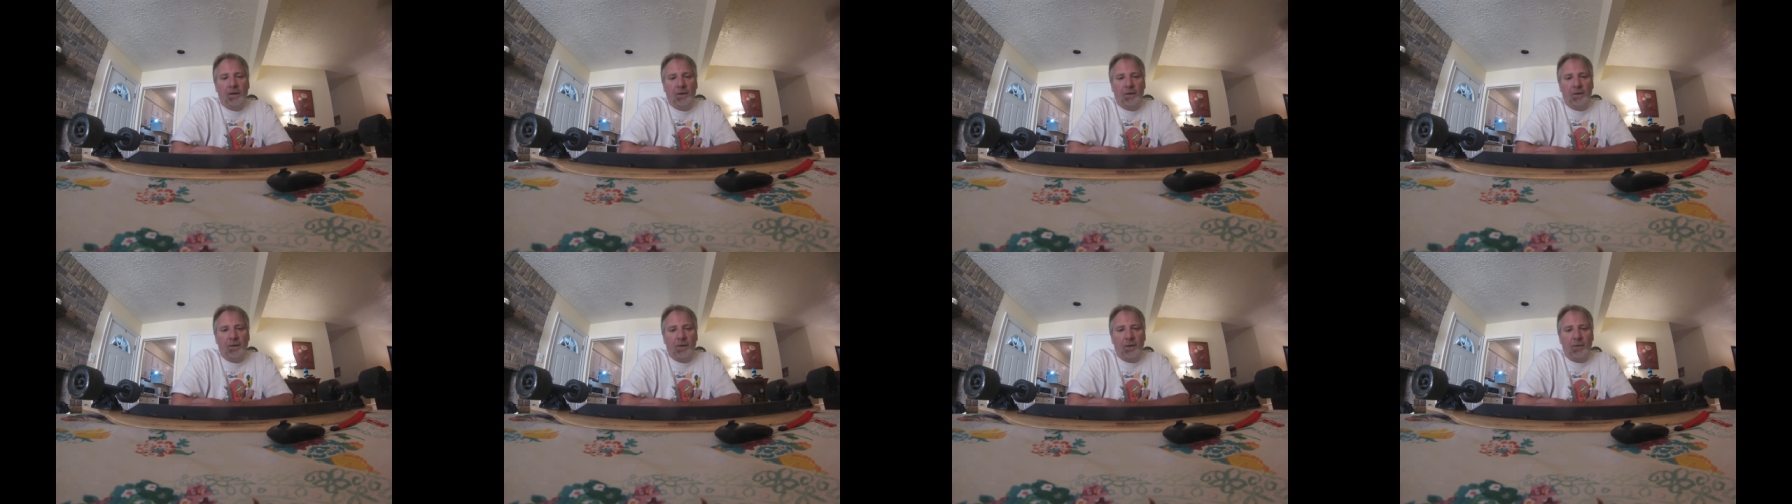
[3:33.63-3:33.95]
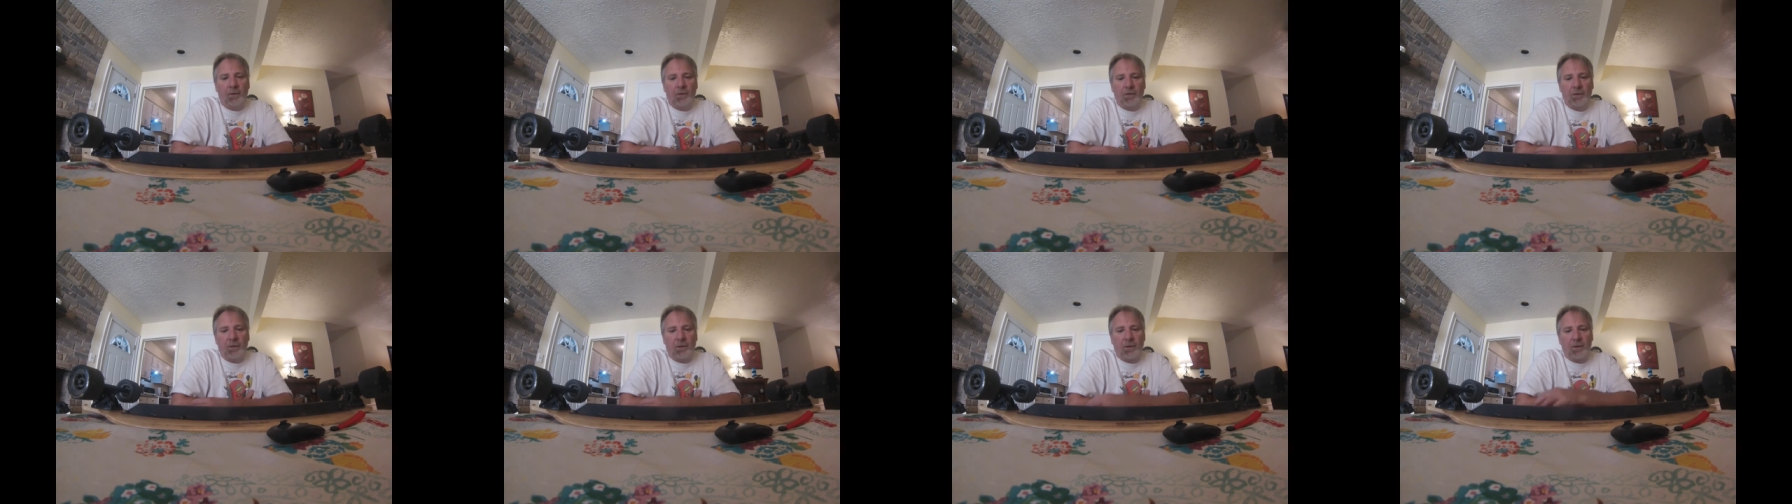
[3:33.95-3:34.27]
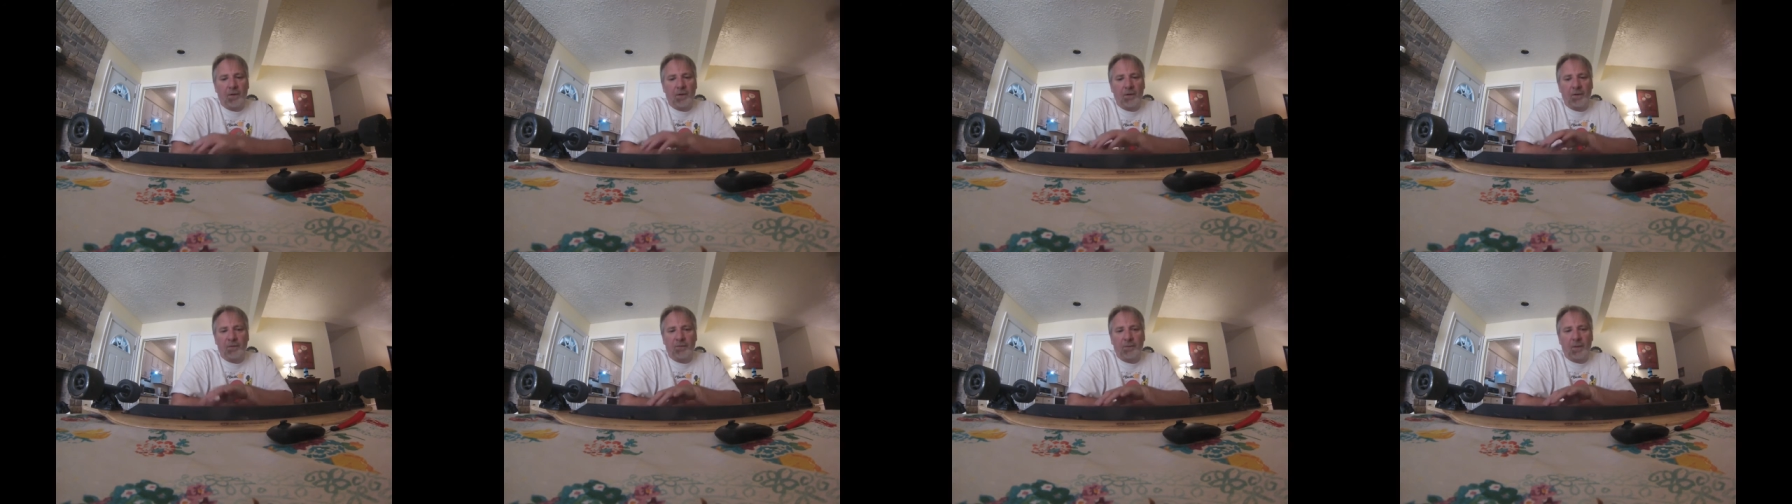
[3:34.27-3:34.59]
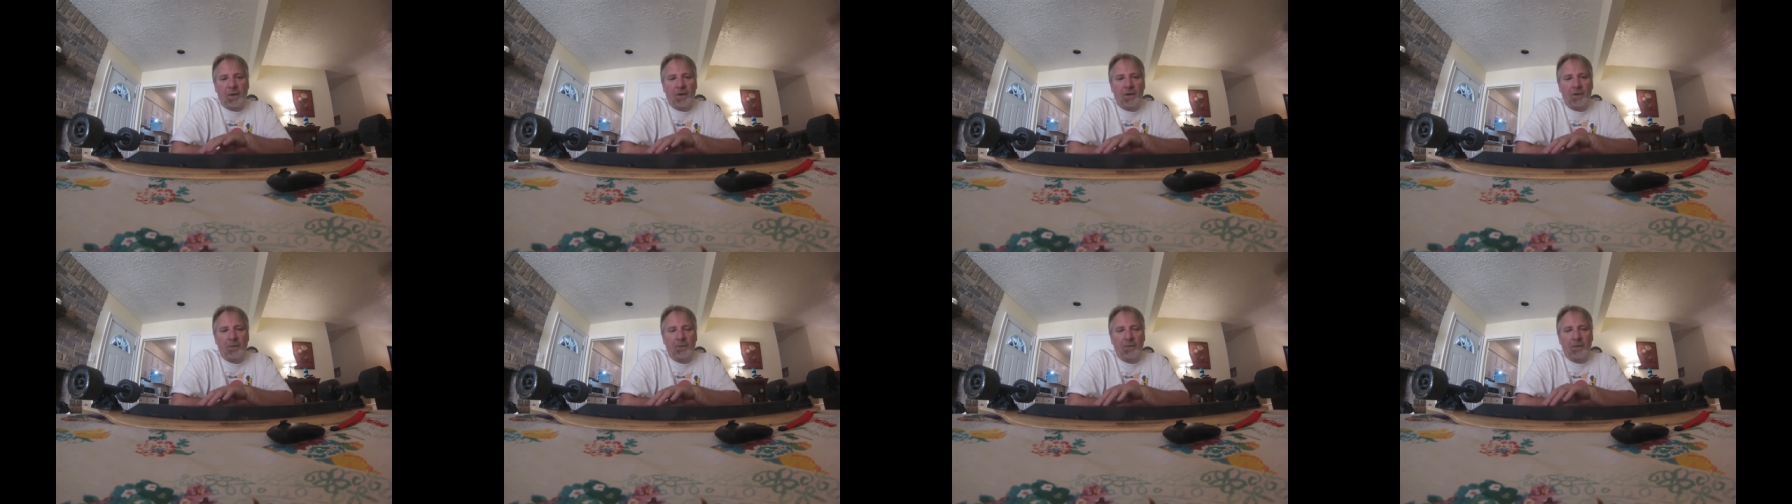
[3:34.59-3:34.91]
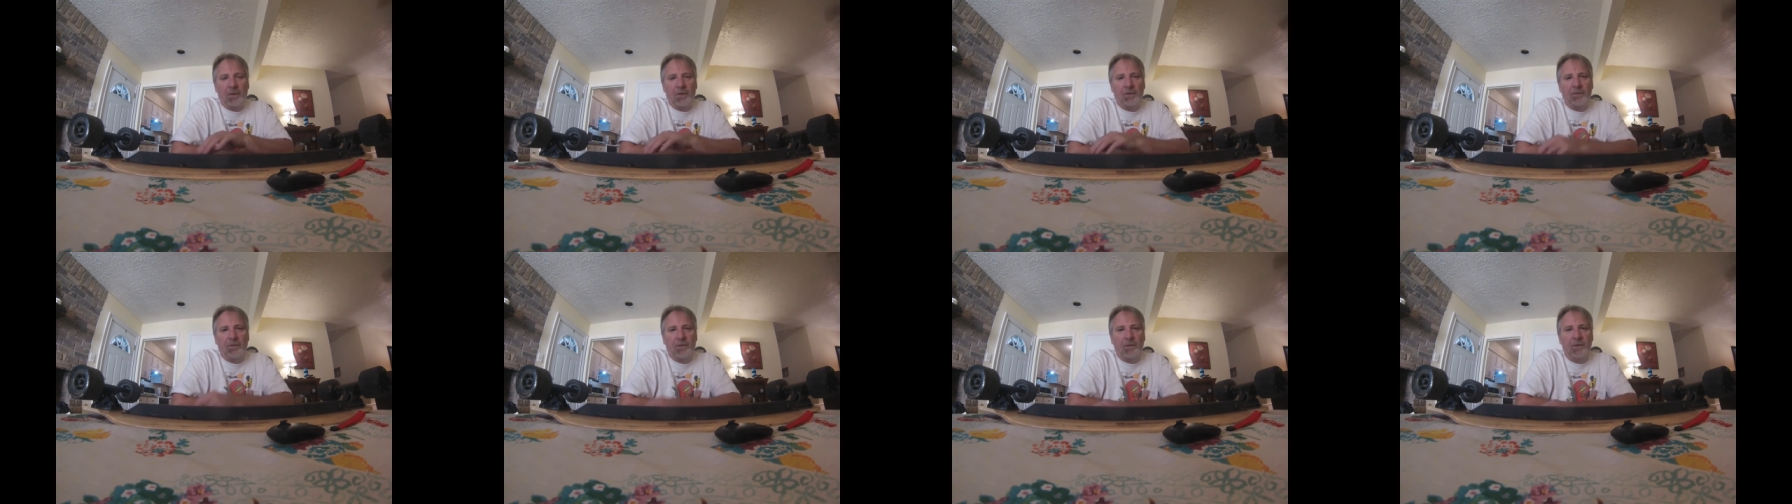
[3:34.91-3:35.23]
no charge. It's probably
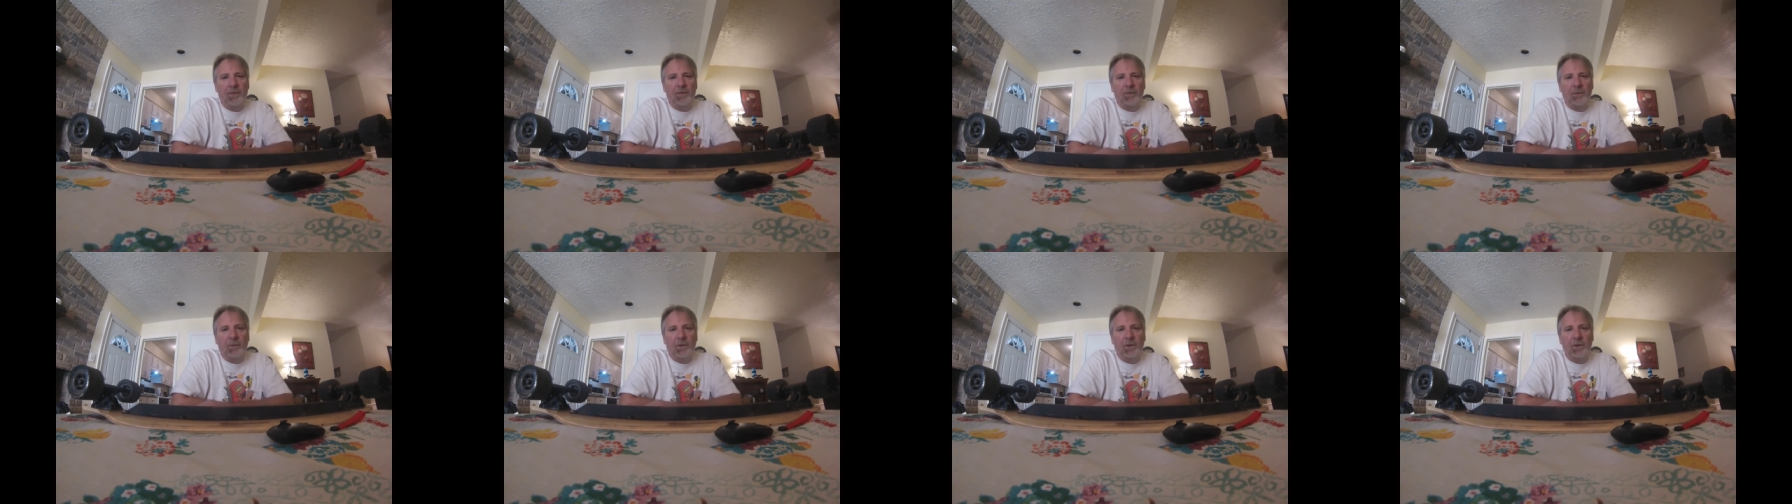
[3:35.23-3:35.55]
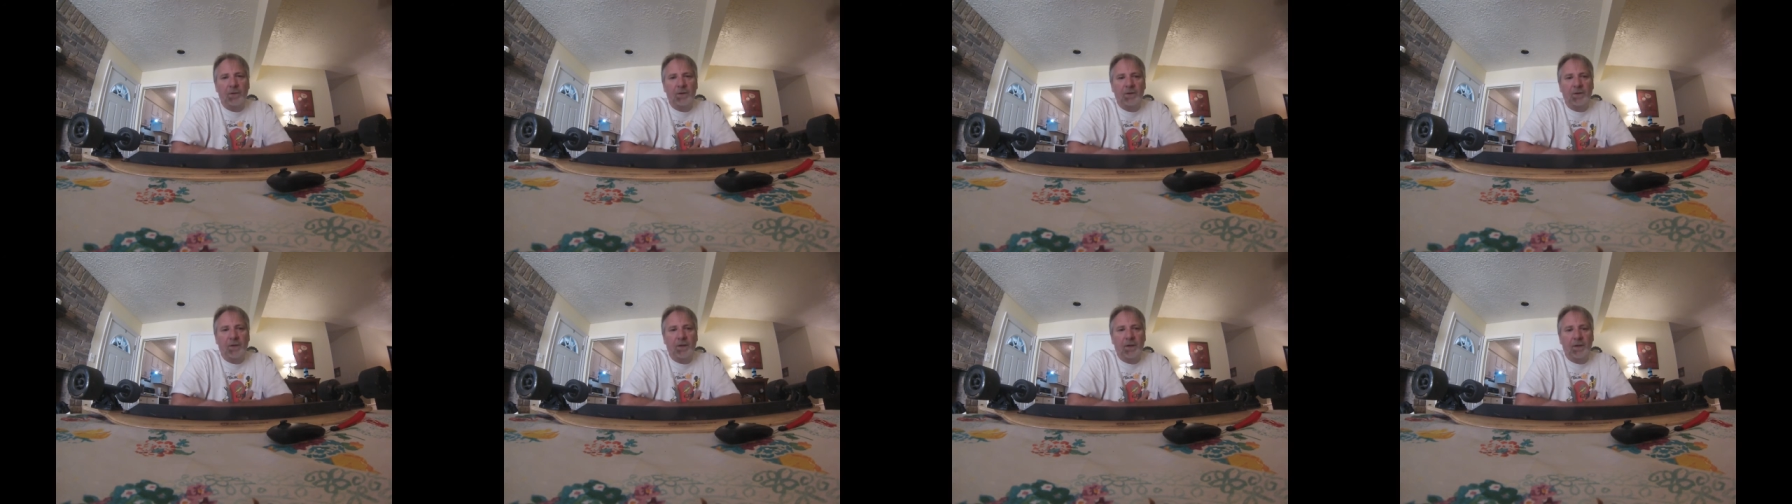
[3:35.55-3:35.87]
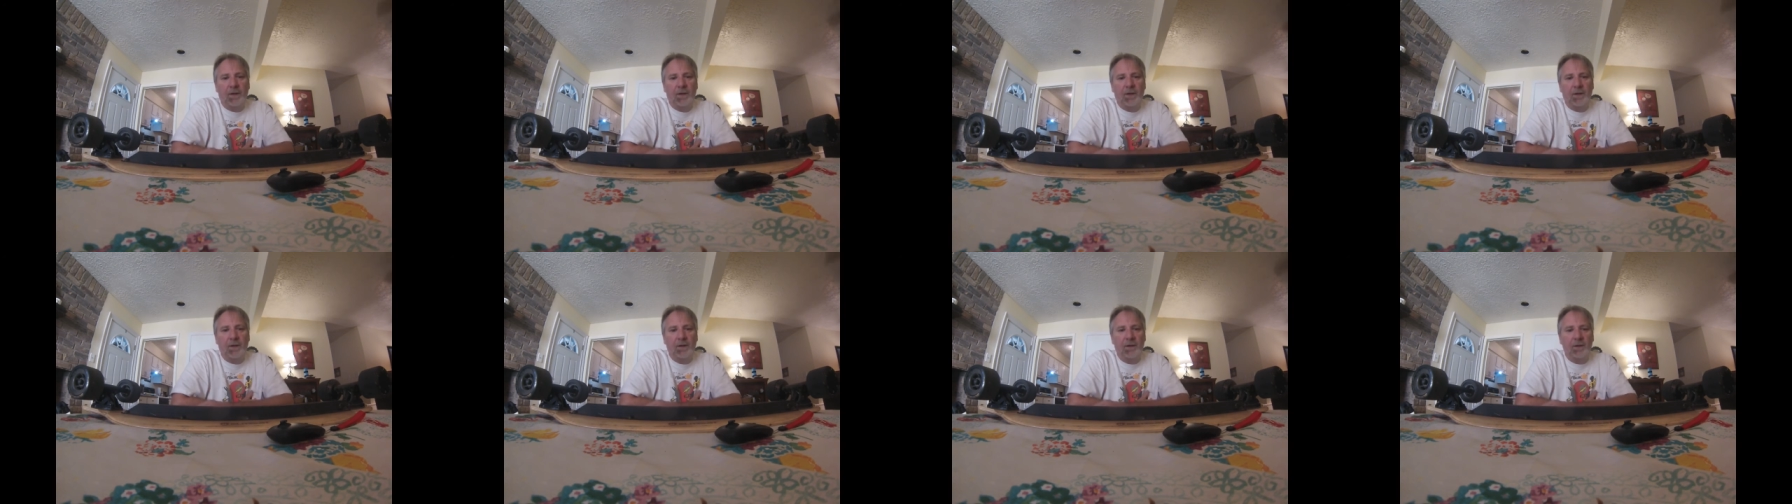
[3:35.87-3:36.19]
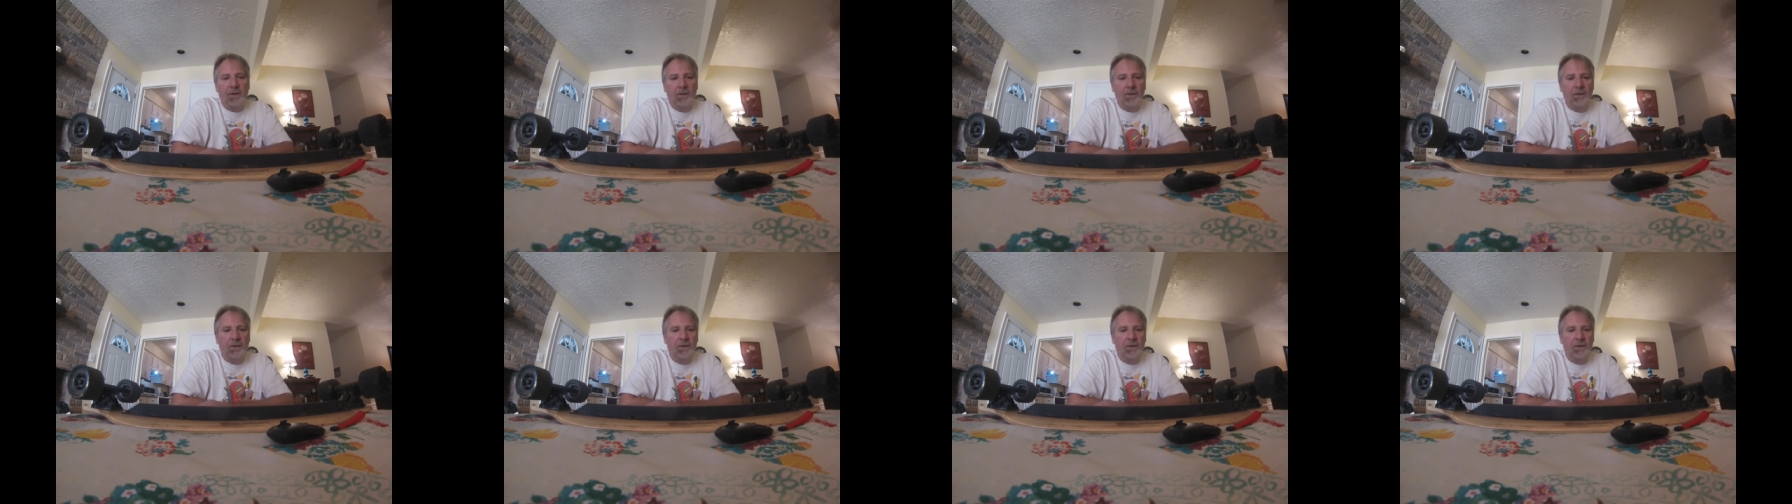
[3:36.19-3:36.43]
one of the first ones to get it.